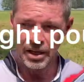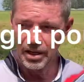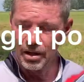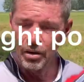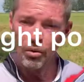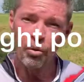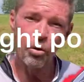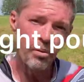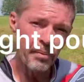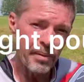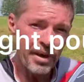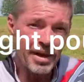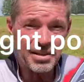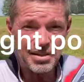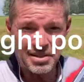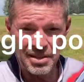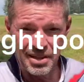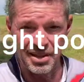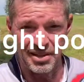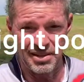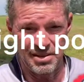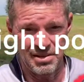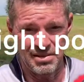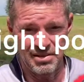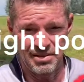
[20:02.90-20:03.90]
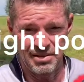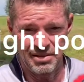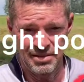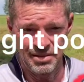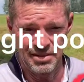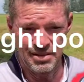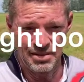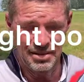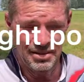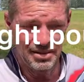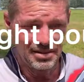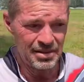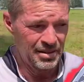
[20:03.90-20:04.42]
What makes sense?
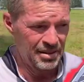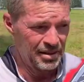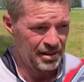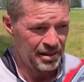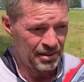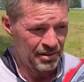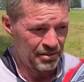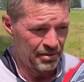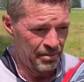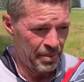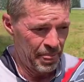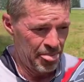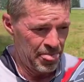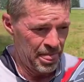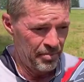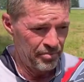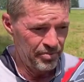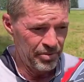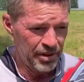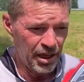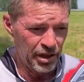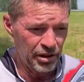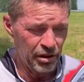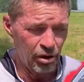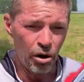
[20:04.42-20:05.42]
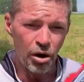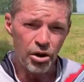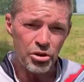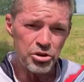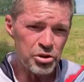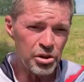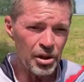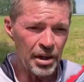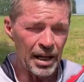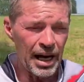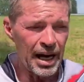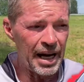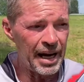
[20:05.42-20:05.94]
An
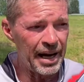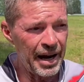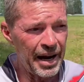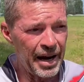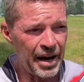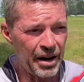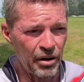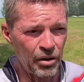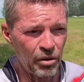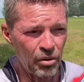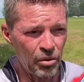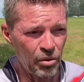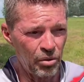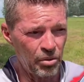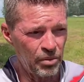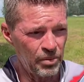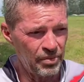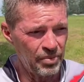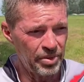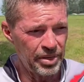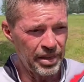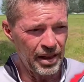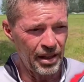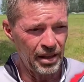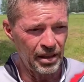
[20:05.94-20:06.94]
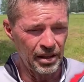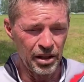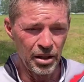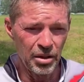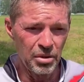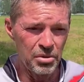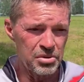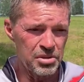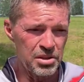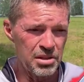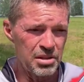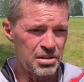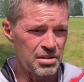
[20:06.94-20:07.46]
ultralight arrow
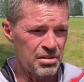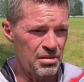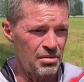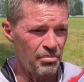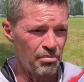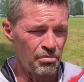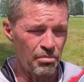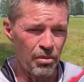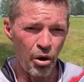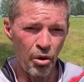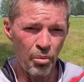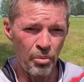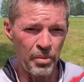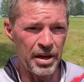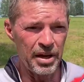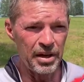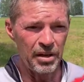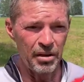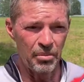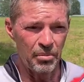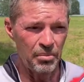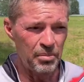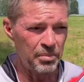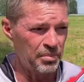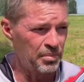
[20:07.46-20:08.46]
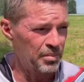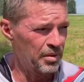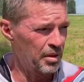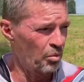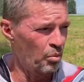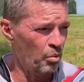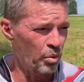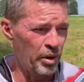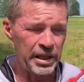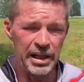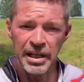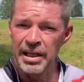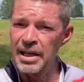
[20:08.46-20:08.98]
loses momentum
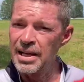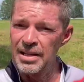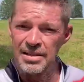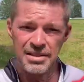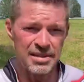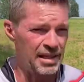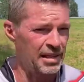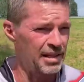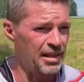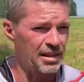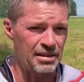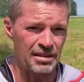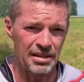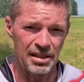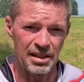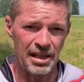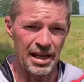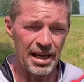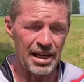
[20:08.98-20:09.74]
when it hits anything.